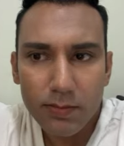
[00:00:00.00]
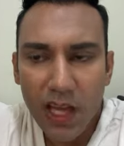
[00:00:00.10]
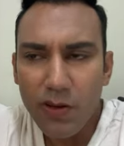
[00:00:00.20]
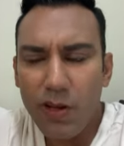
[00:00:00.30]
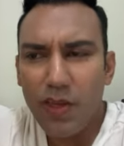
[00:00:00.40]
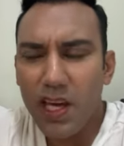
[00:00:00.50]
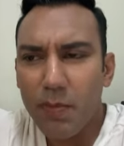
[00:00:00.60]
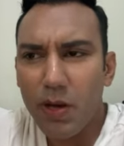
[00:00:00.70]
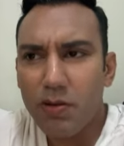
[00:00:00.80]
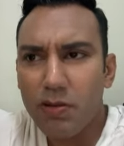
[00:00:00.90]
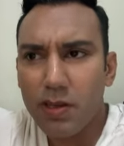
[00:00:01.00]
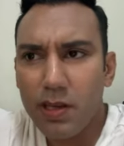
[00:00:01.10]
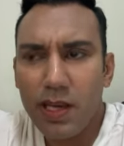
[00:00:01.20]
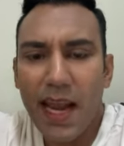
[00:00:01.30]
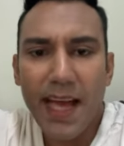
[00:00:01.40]
How can you think about
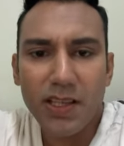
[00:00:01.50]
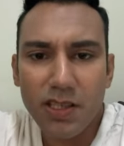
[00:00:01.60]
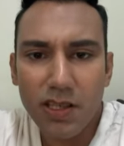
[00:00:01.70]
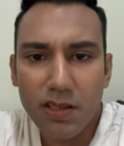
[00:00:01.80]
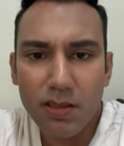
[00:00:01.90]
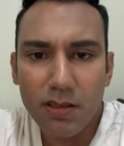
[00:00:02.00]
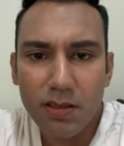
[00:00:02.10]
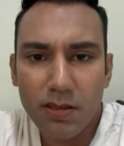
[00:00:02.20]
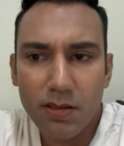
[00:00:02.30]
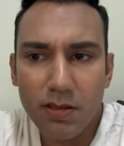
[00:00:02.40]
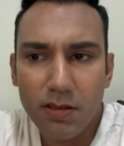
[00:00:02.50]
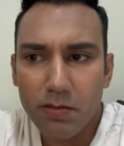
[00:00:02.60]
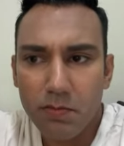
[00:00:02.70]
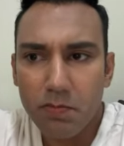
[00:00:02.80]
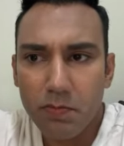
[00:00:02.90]
connection
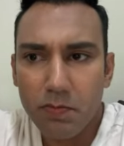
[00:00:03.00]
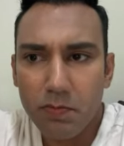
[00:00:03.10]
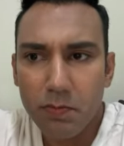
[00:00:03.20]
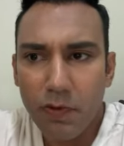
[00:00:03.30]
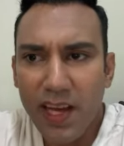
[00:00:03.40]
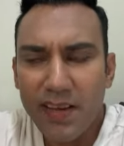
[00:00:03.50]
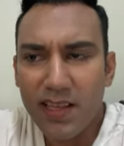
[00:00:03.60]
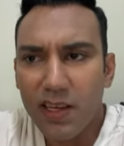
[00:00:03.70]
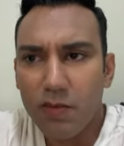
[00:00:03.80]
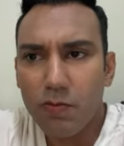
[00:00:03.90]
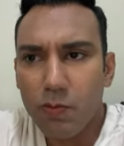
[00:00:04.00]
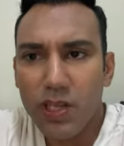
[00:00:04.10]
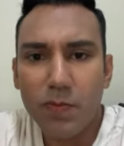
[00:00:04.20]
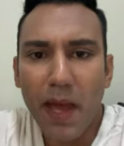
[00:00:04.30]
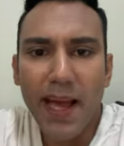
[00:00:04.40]
things like
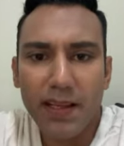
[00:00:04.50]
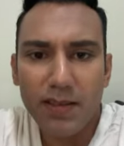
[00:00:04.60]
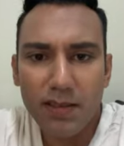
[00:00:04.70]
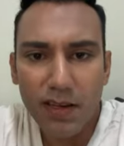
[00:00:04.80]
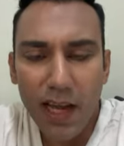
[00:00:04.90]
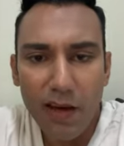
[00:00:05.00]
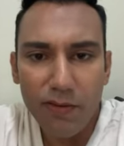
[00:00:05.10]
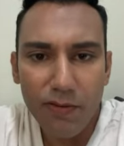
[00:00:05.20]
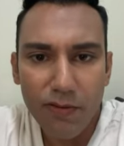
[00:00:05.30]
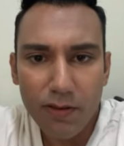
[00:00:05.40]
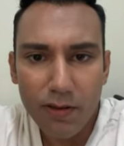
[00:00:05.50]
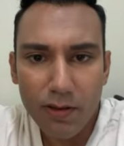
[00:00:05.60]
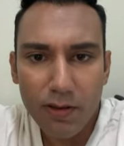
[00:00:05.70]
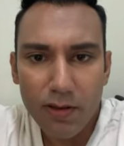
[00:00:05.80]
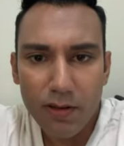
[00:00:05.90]
respect, love,
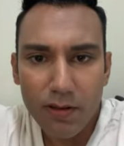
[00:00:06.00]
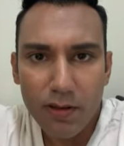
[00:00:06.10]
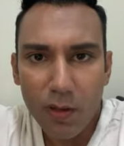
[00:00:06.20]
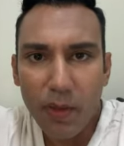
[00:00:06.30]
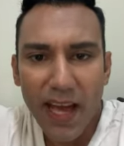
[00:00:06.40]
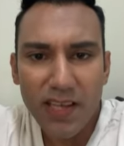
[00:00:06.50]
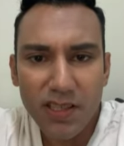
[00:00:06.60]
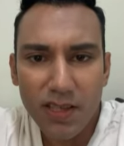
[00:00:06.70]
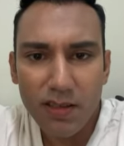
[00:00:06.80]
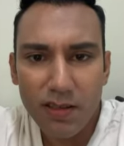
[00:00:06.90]
compassion?